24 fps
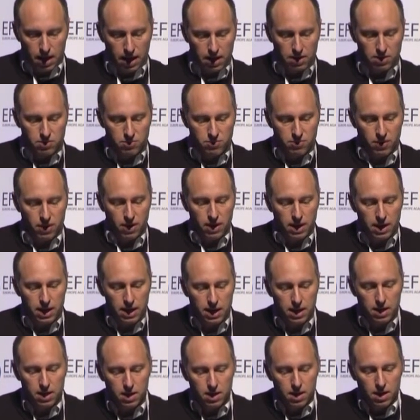And
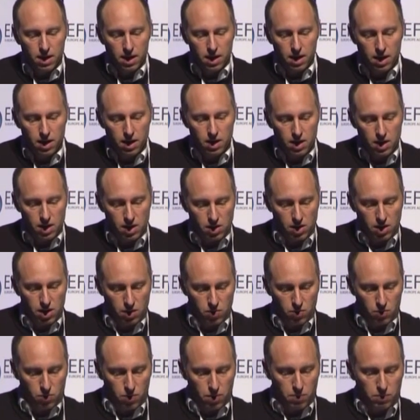finally,
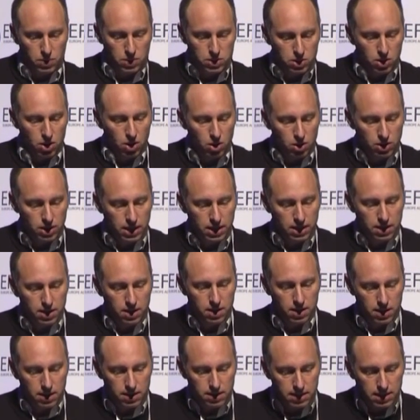when we start
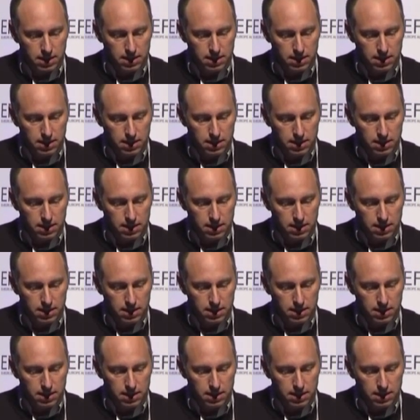looking in